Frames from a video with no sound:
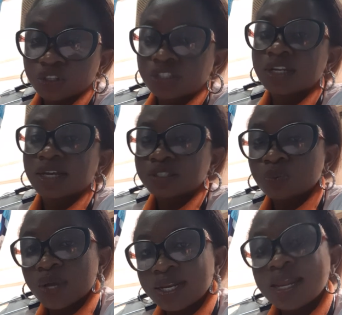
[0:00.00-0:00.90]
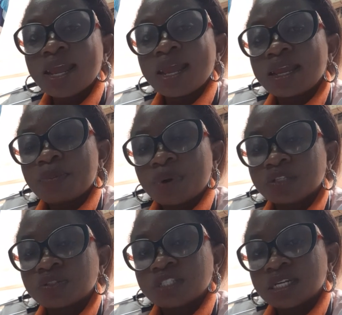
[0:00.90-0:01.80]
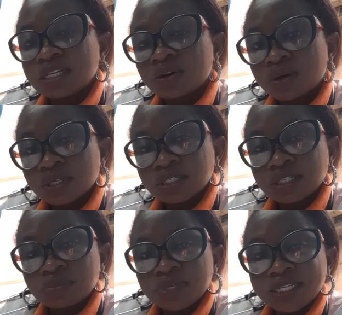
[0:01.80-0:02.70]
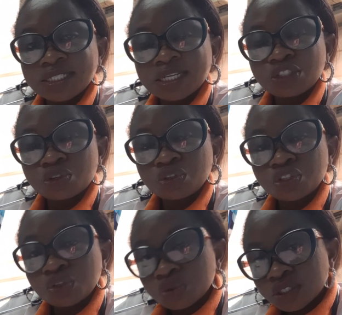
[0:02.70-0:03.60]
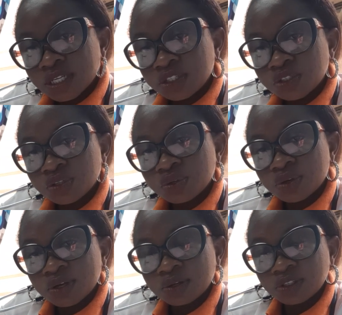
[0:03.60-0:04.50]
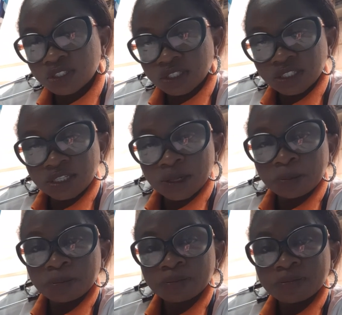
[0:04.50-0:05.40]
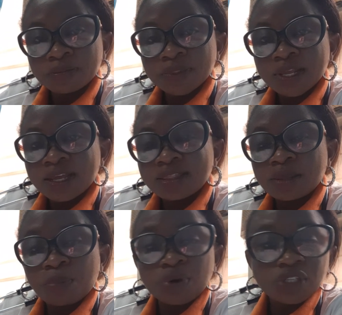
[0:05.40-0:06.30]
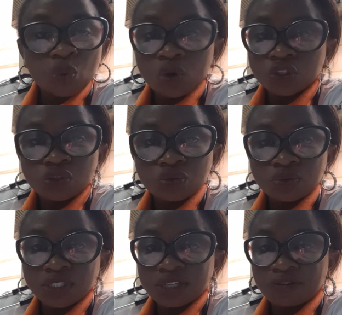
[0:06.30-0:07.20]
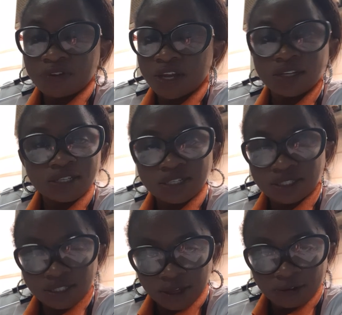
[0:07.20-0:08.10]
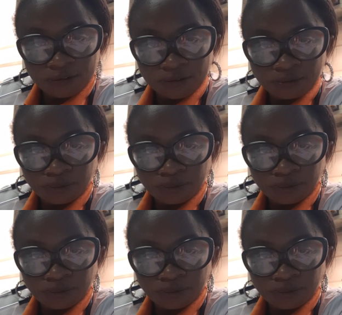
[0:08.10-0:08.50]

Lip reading: that when a pathogenic organism is introduced into a system, the body wants to defend itself